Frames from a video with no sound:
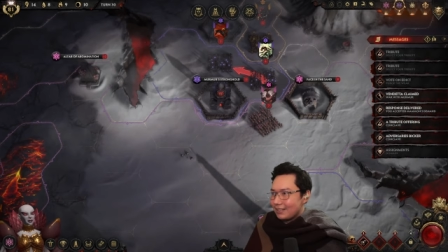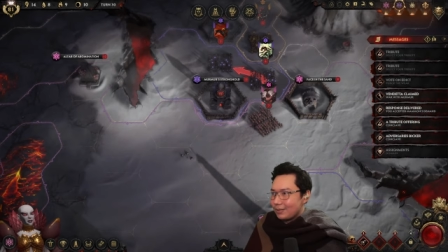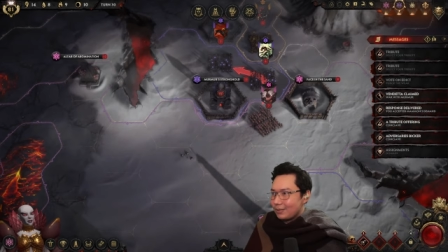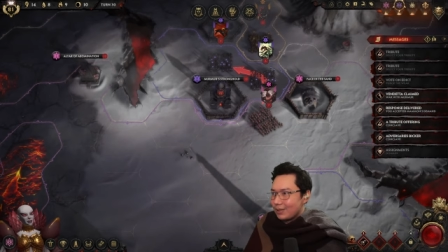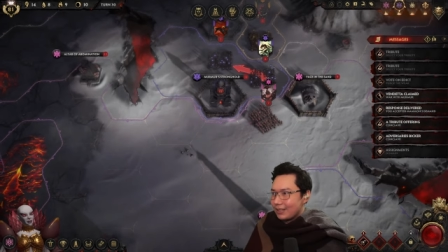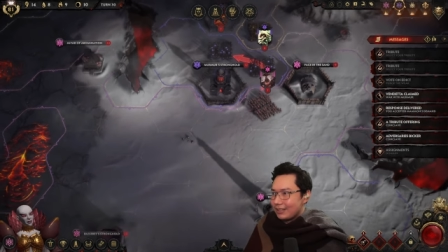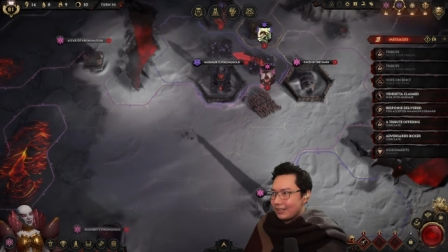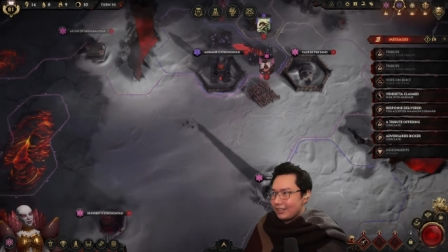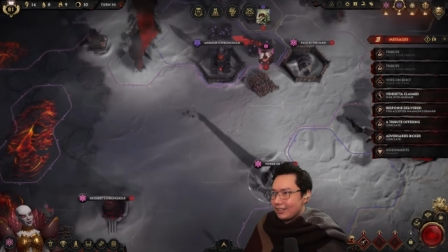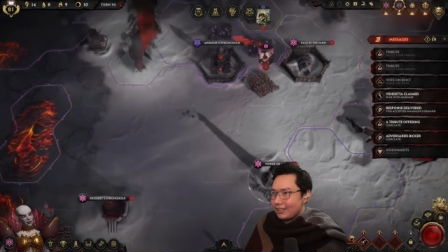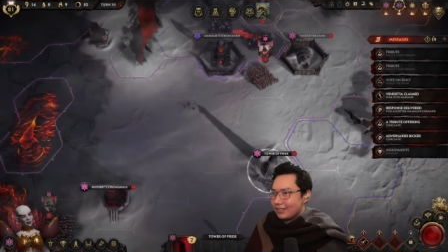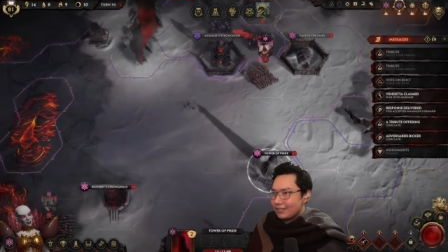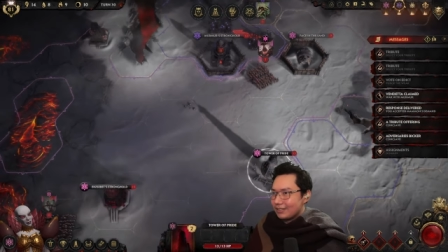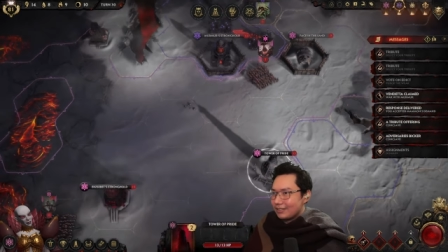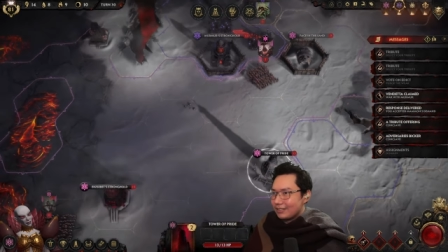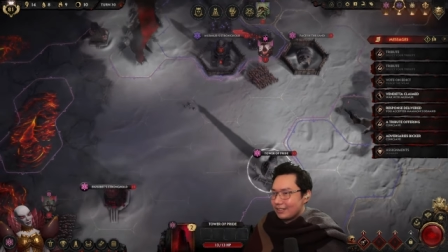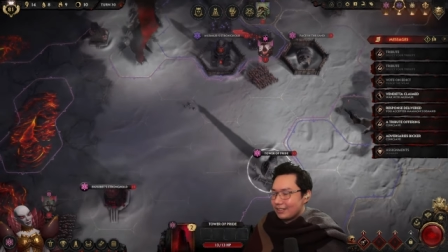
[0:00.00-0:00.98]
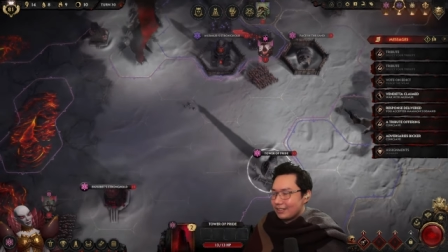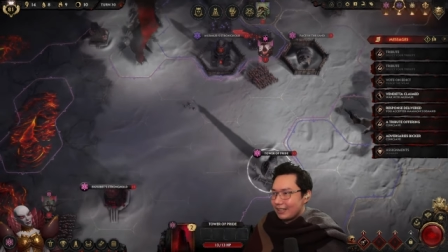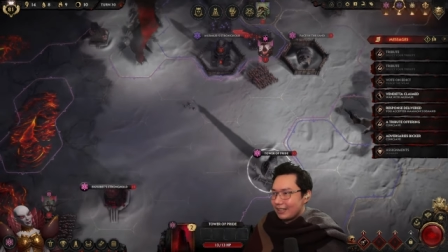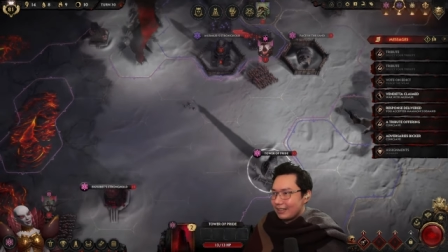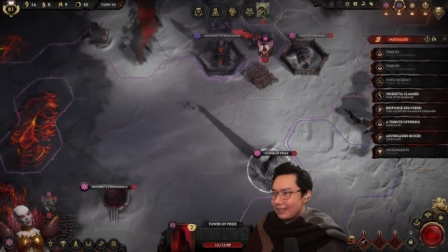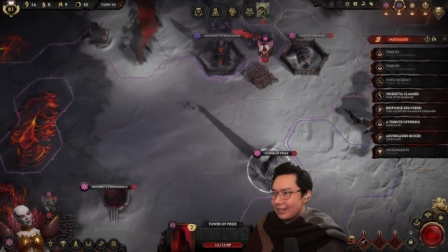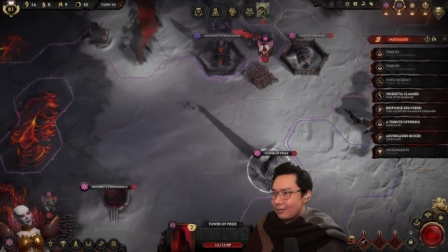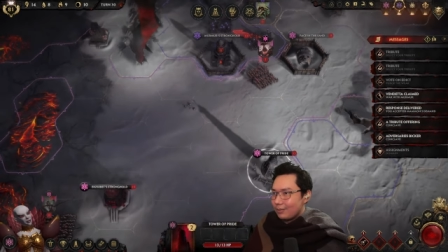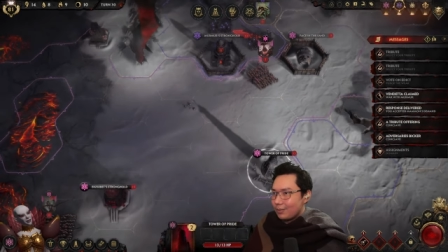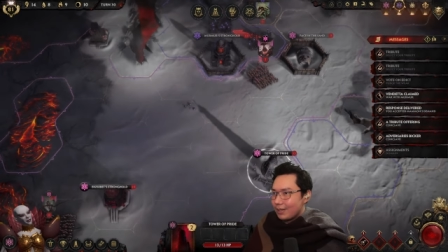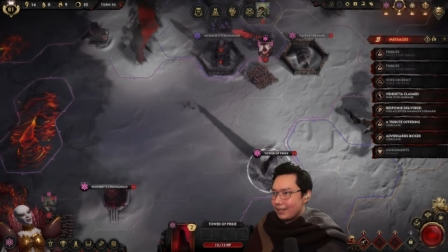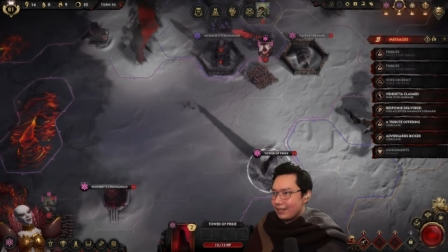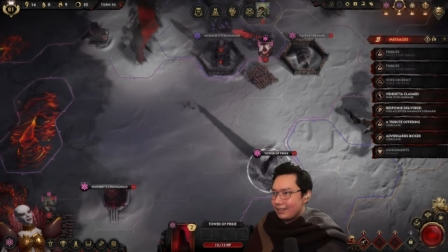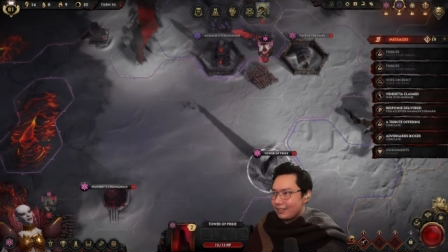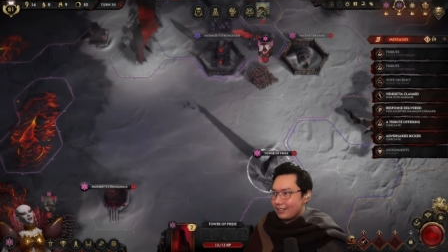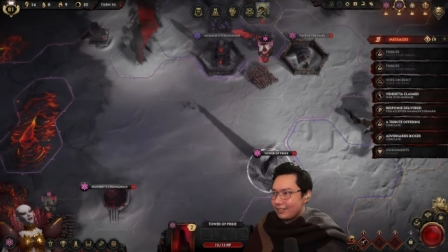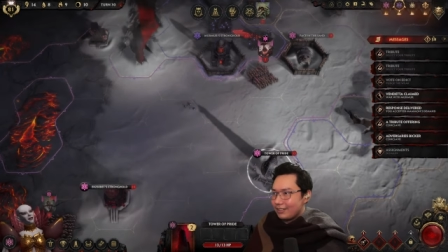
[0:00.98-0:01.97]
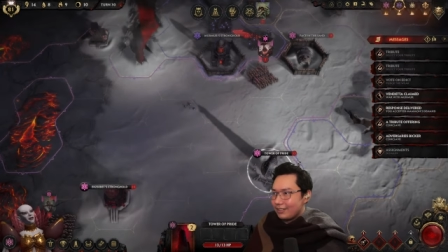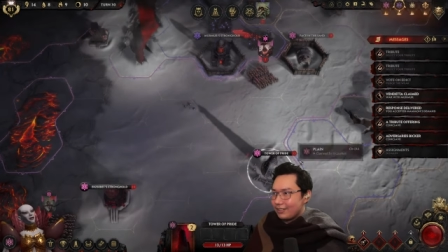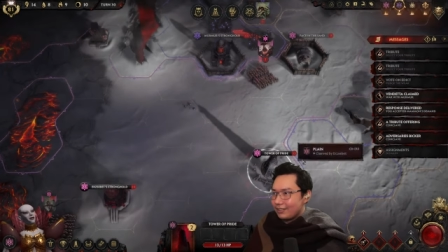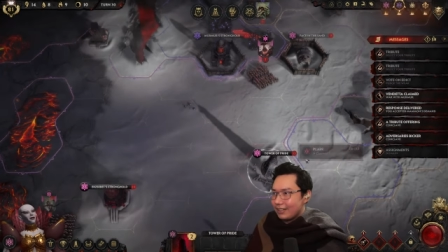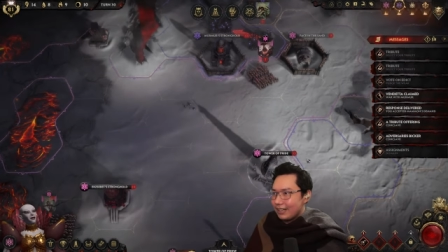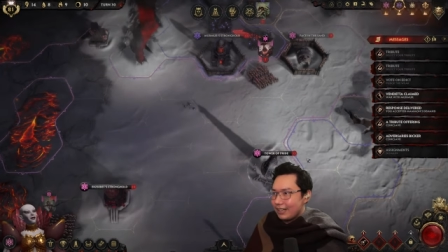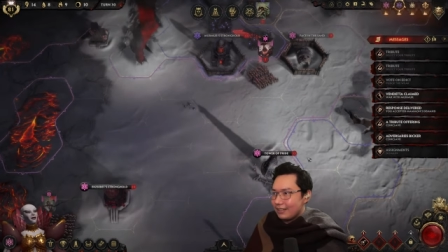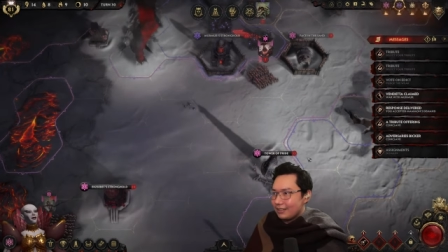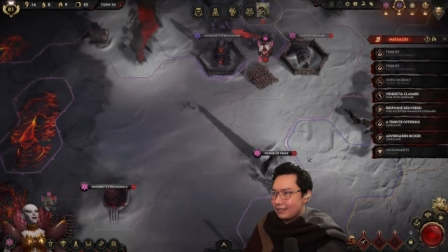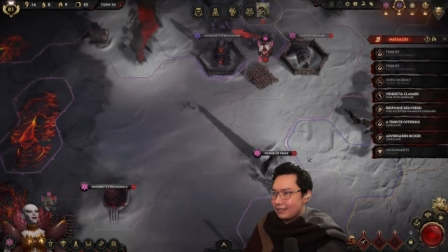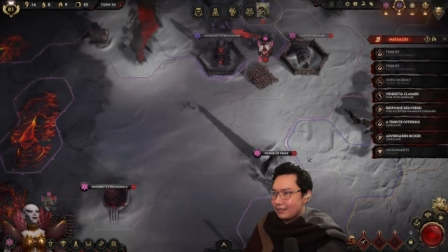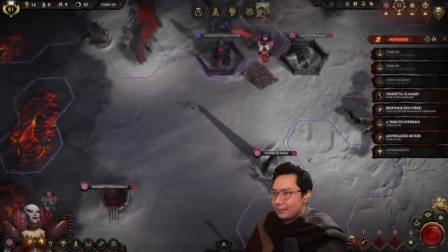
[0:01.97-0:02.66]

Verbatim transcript: in one go, because I, I want to do that.